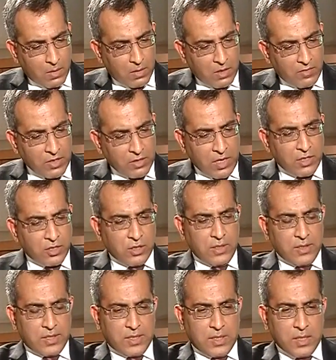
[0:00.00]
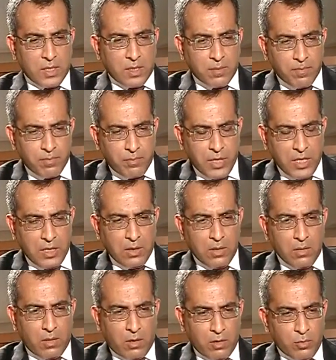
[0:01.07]
Governor Rajan, it's been
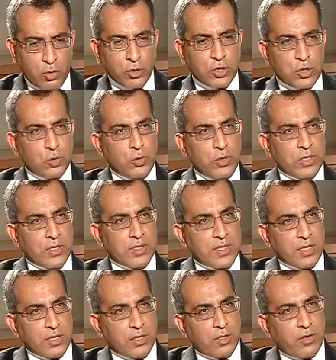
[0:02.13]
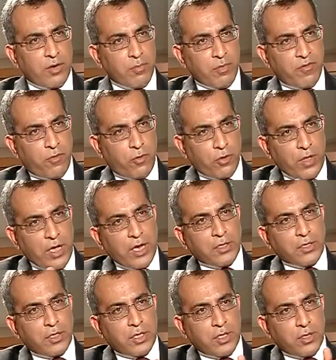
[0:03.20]
almost 2 years here, and before
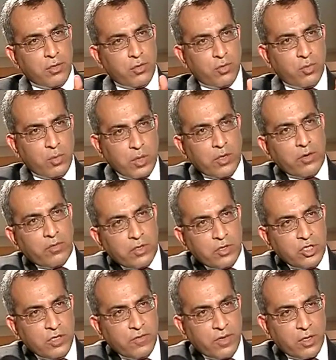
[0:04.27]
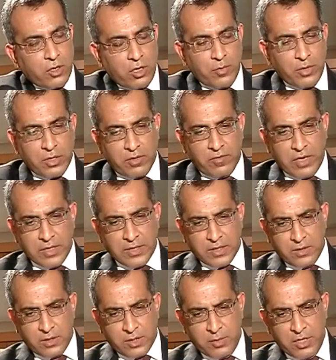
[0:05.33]
that you were the Chief Economic
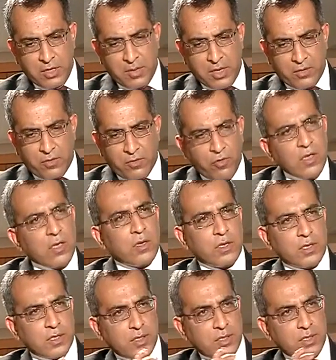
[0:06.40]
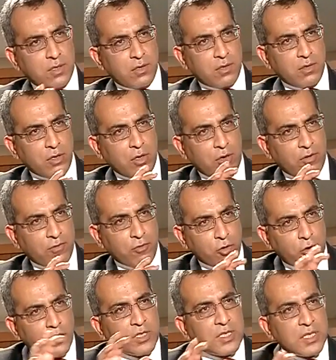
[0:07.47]
Advisor. It's been about 3 years of
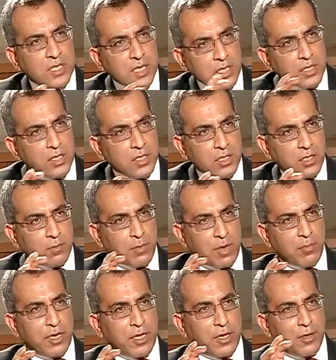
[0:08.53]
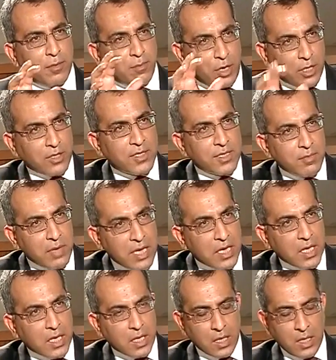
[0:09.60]
your stint in public policy
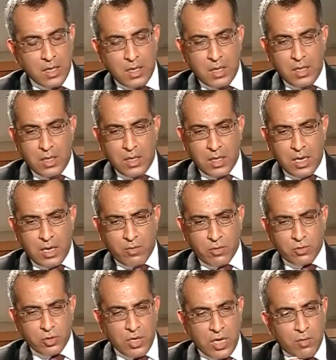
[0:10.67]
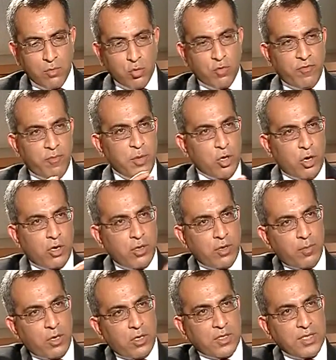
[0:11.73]
making. And I want to now move beyond the
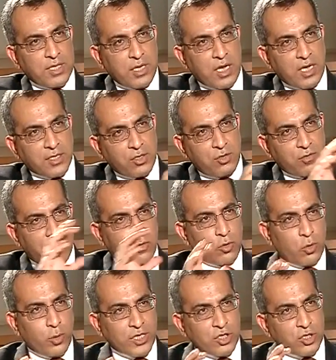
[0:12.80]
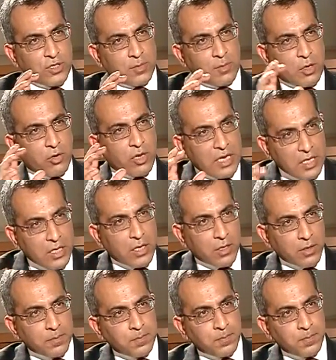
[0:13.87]
policy and ask you a few questions about India.